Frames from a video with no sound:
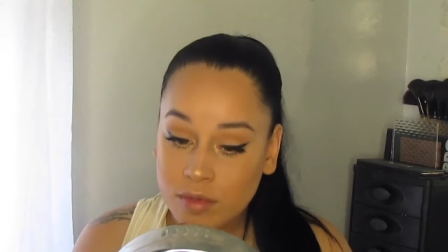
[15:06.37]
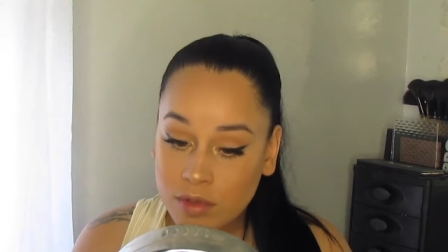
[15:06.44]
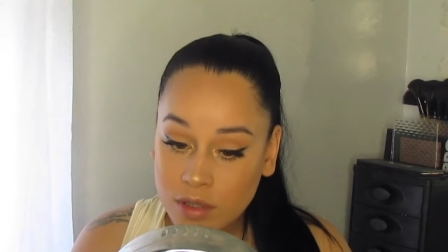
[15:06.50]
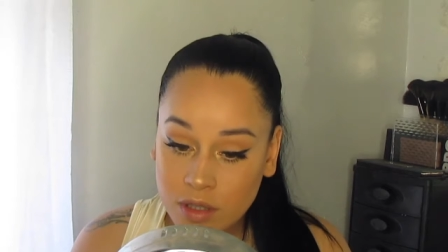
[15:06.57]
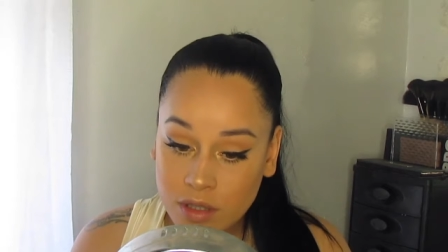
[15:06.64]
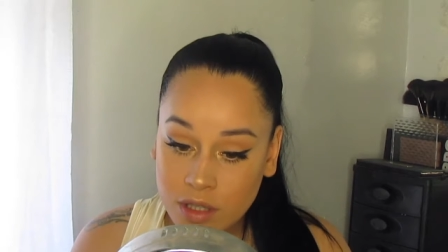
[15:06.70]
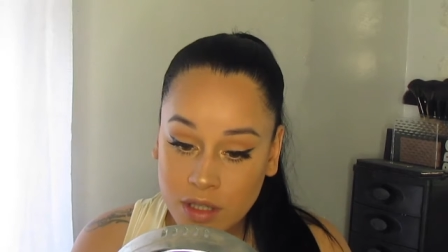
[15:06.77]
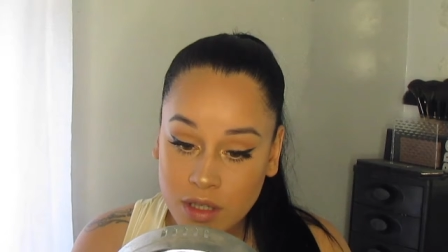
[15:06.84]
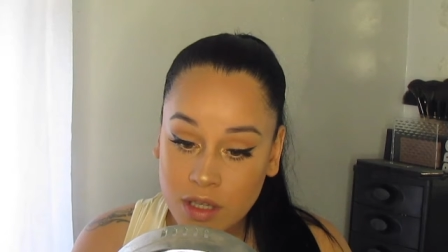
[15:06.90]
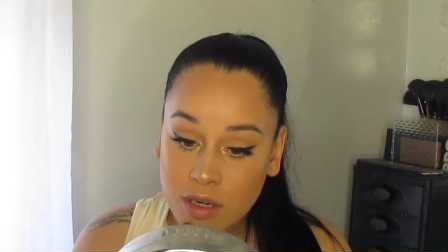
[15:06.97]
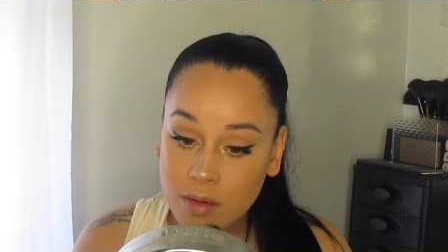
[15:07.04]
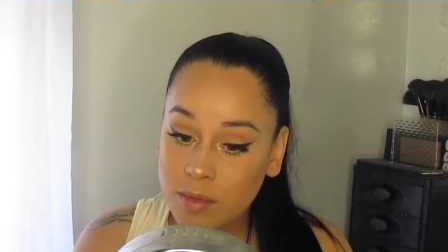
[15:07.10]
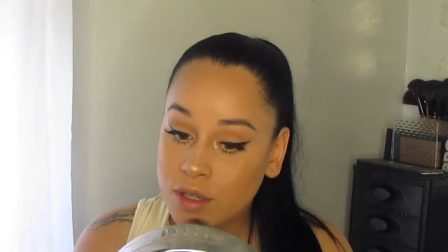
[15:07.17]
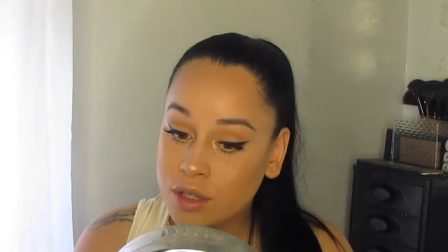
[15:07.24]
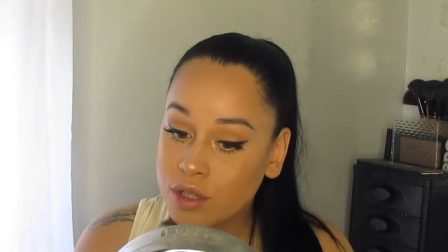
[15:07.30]
I'm just going to take that
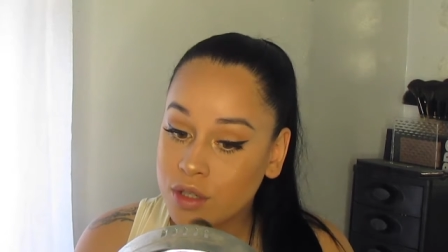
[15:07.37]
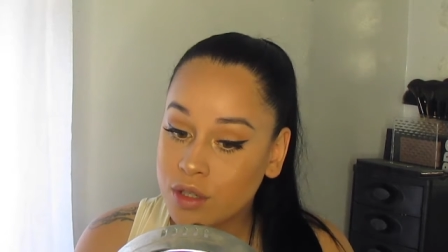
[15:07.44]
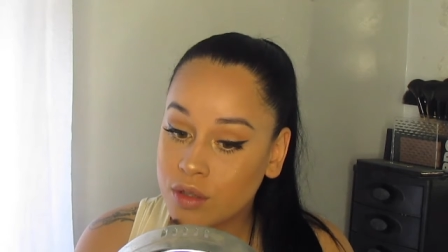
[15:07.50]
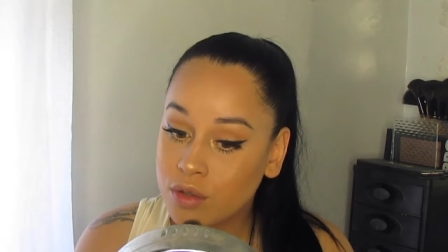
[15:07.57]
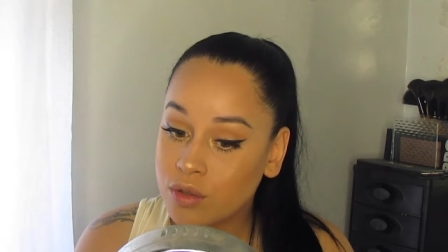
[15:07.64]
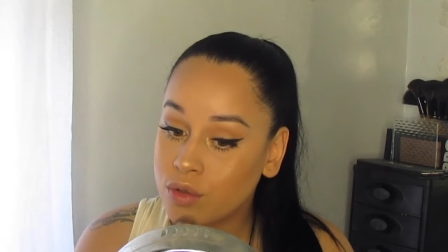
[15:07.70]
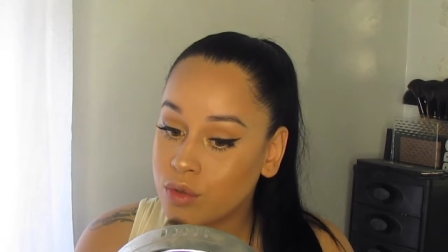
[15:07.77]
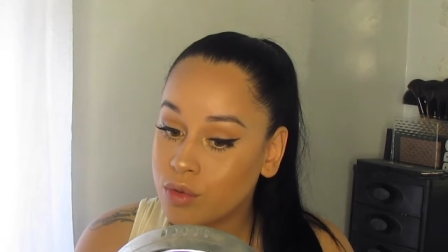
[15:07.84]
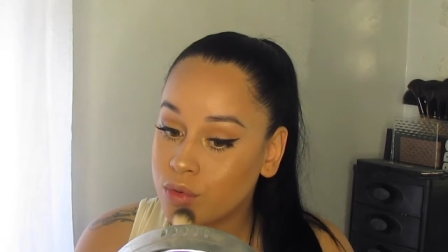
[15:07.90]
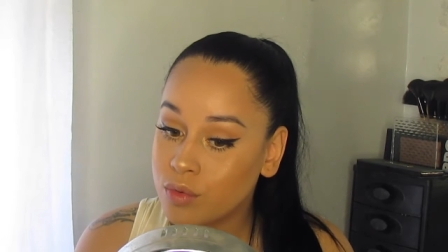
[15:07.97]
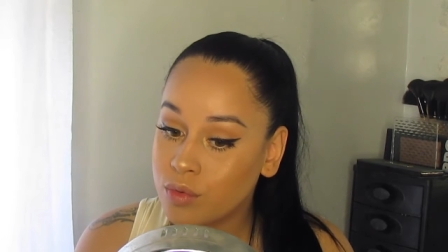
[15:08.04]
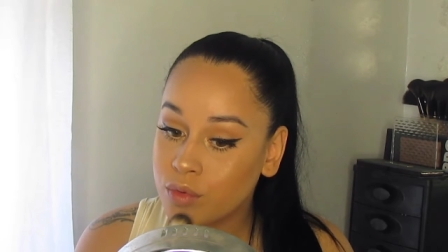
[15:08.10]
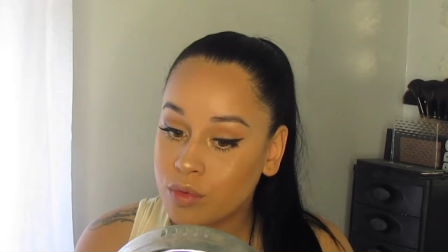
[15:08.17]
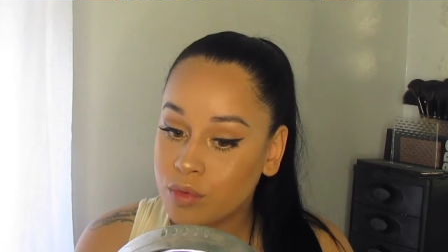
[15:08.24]
on my chin too.